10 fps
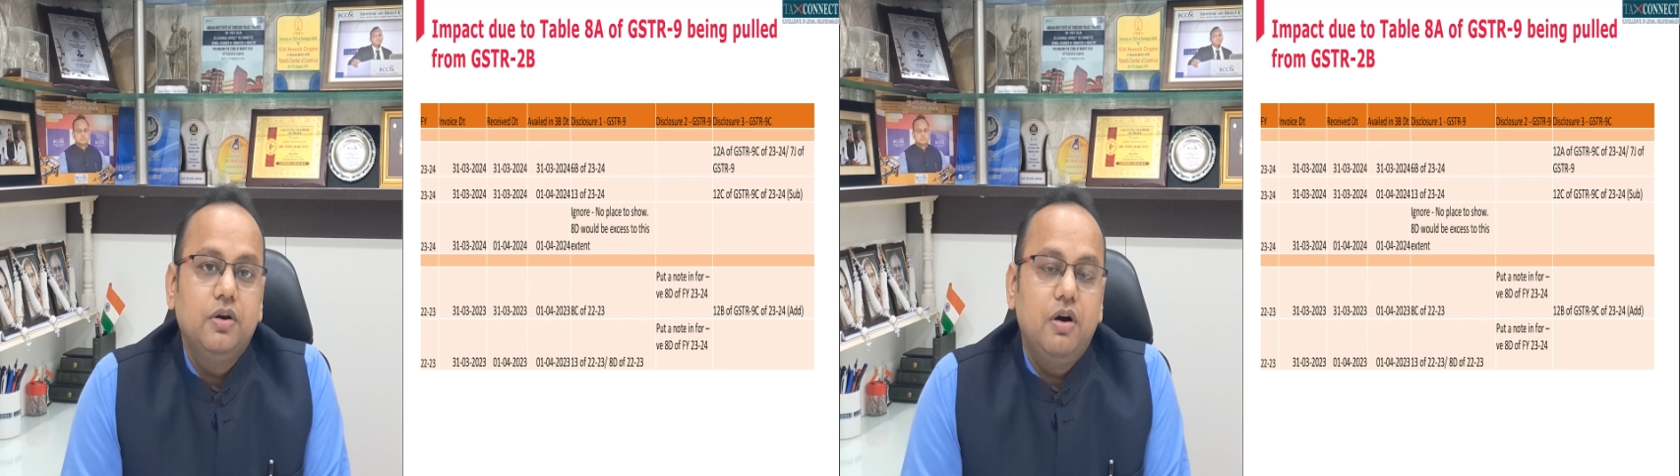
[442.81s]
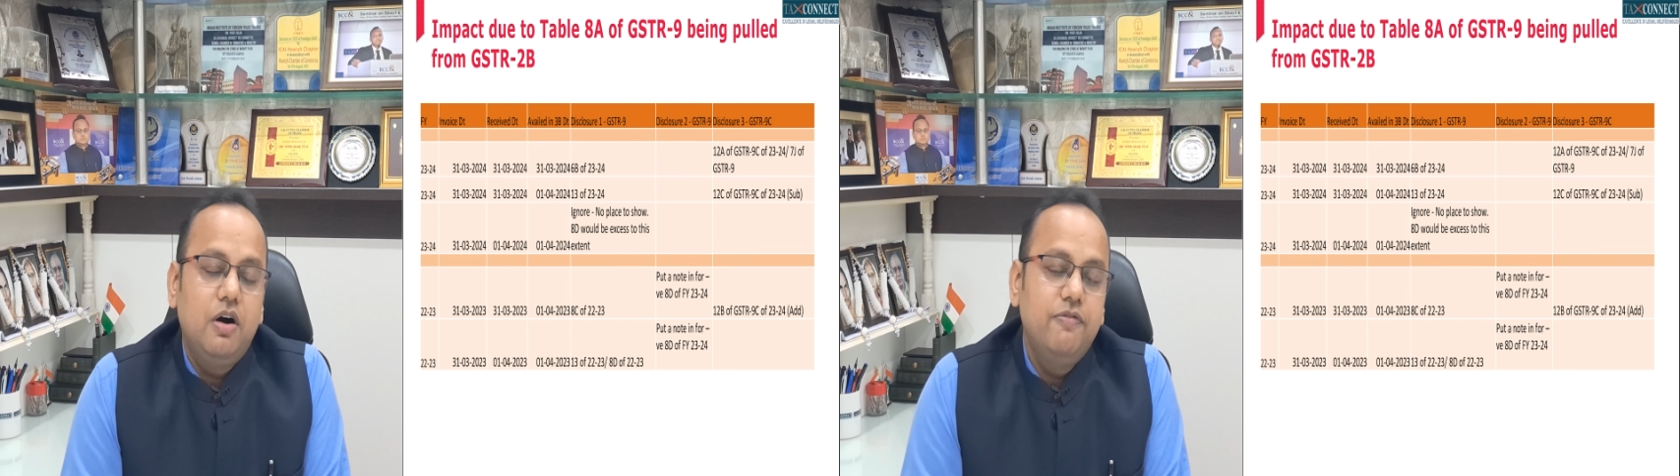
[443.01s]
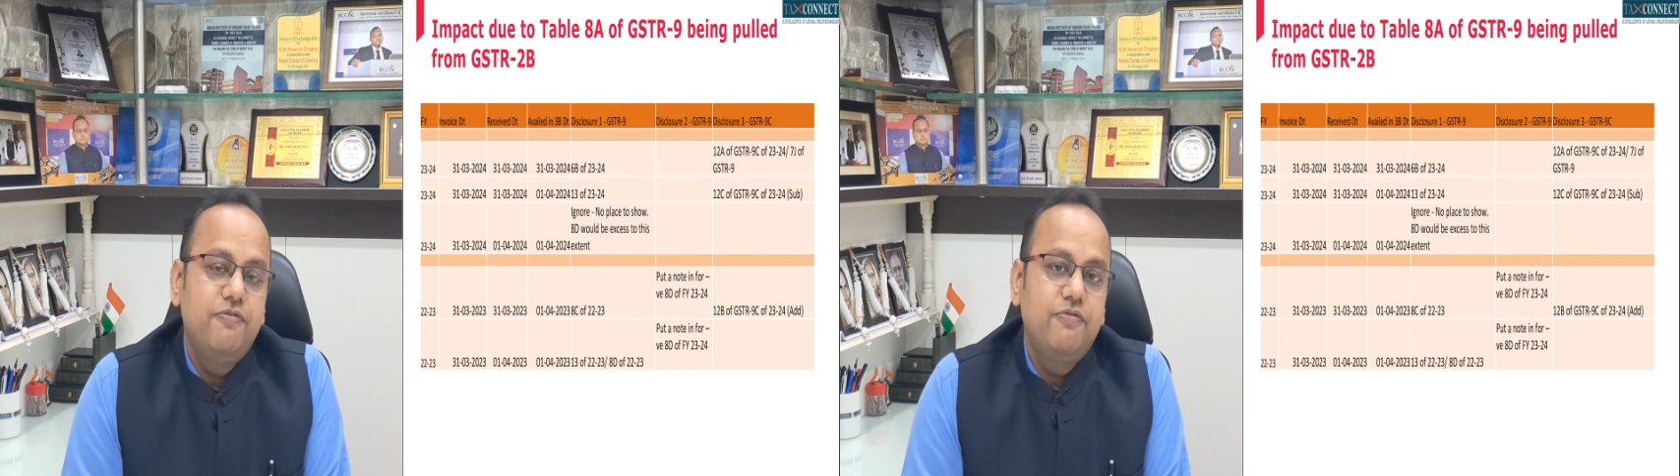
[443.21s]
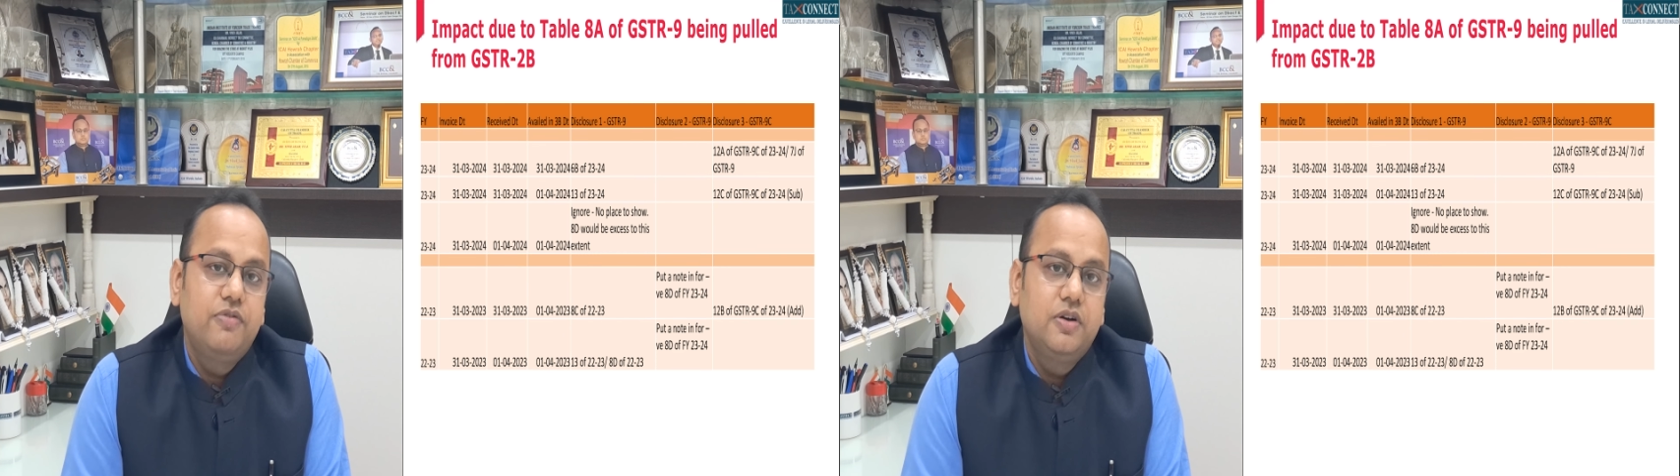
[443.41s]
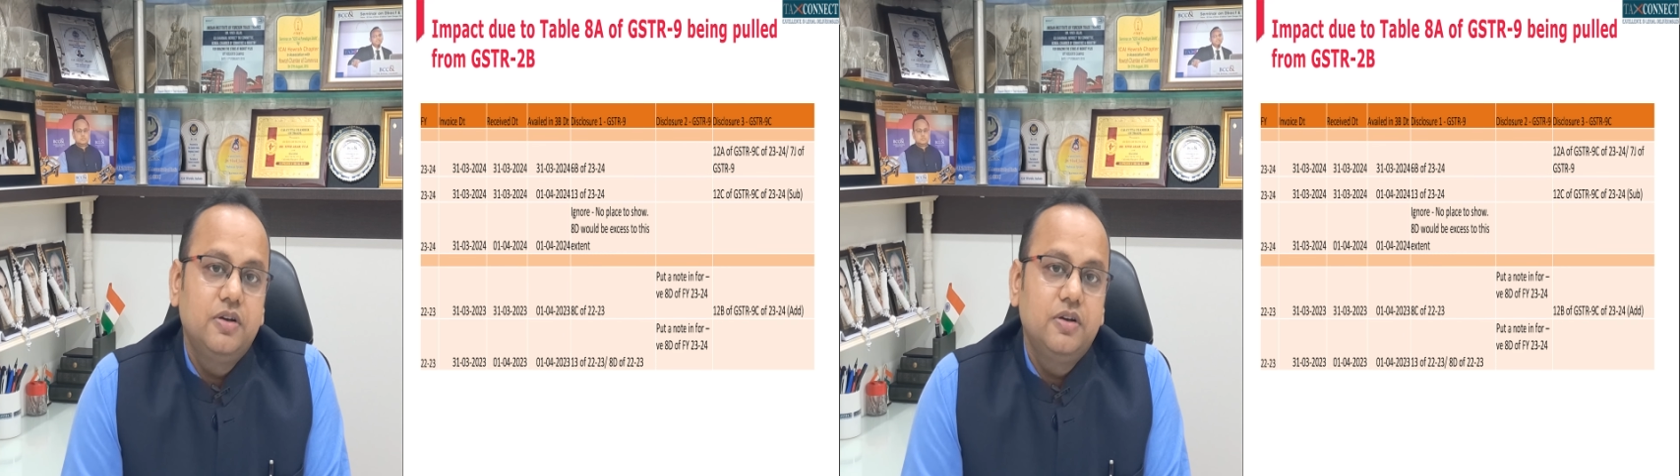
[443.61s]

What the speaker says: of